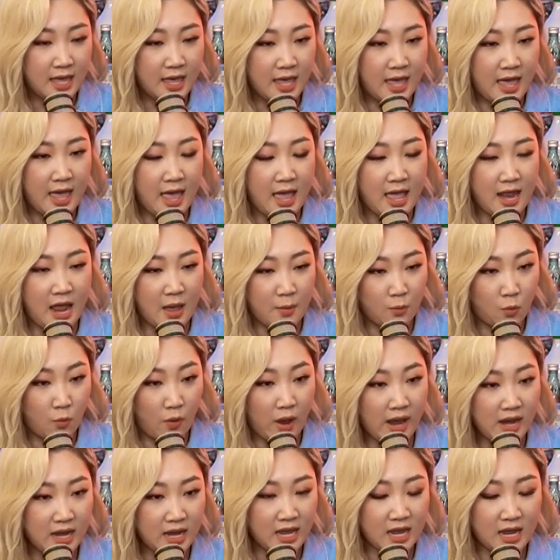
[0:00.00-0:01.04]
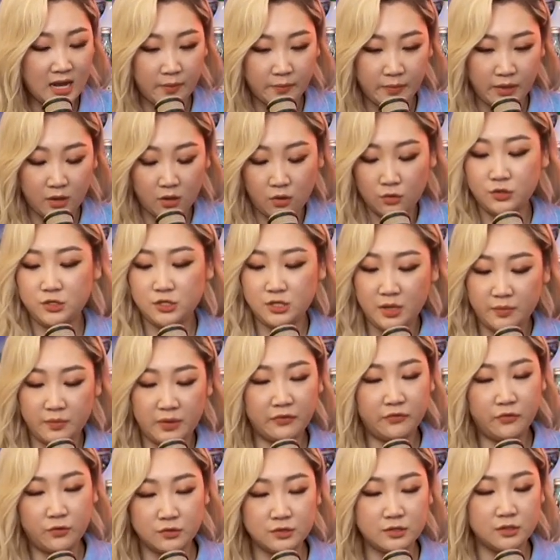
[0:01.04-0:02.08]
And I'm waiting and I'm like, oh shit, my
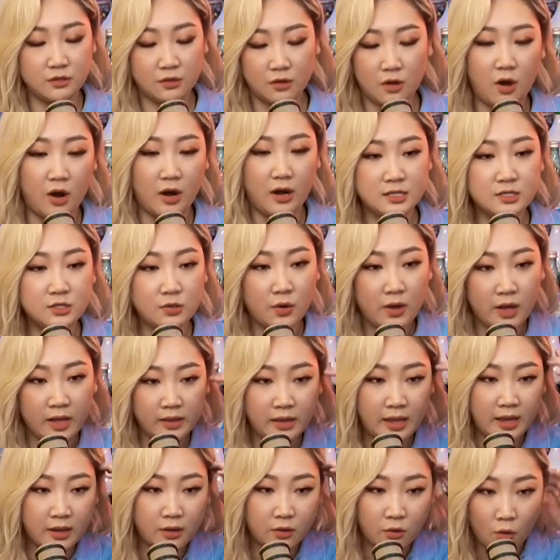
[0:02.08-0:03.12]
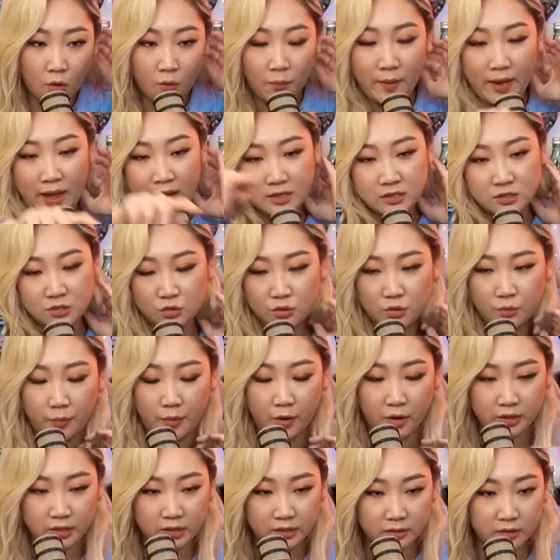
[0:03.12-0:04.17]
phone's in the car. So I like go back to the
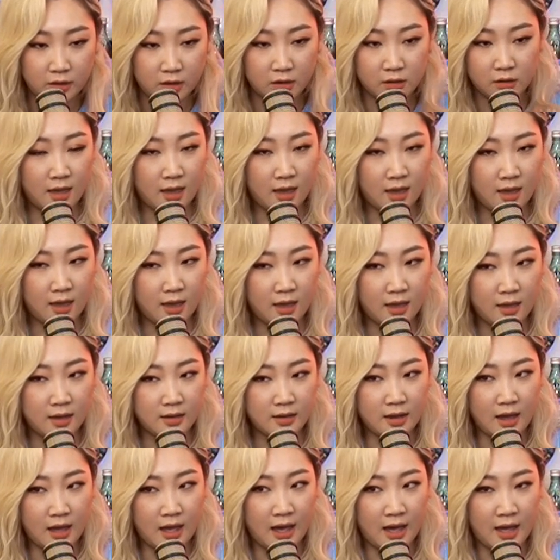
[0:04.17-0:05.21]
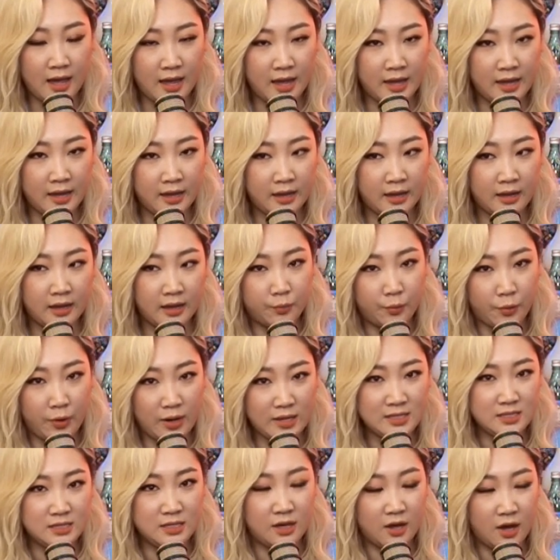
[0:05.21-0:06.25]
parking lot and I
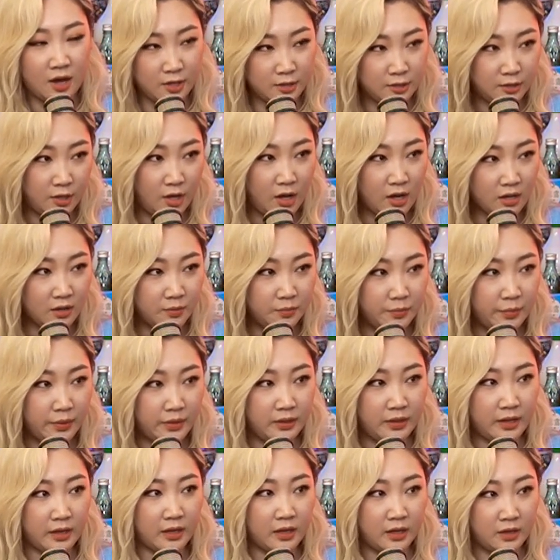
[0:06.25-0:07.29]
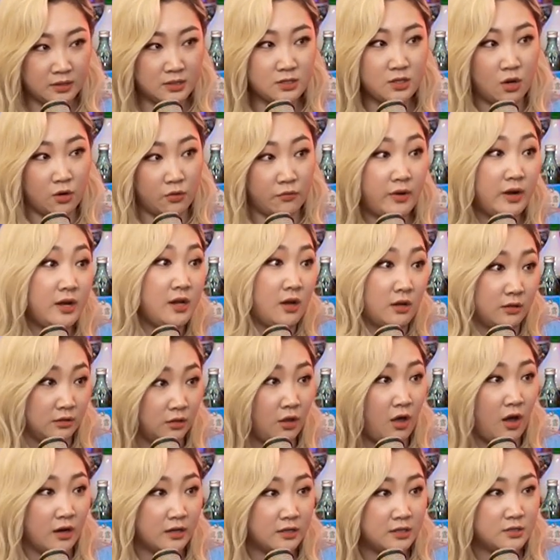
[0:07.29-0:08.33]
press the unlock, but like it's already
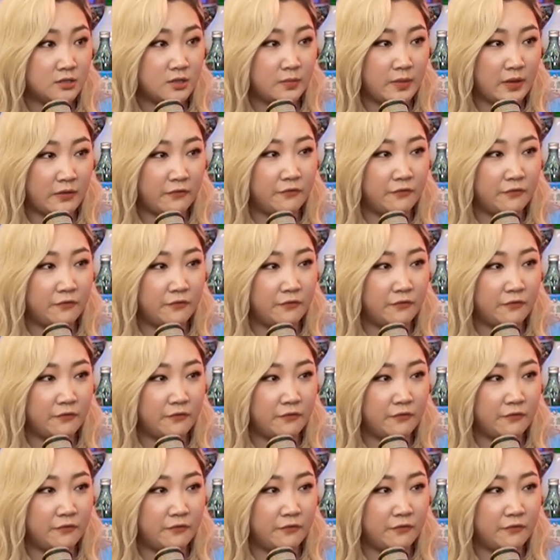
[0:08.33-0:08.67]
unlocked. So I'm like,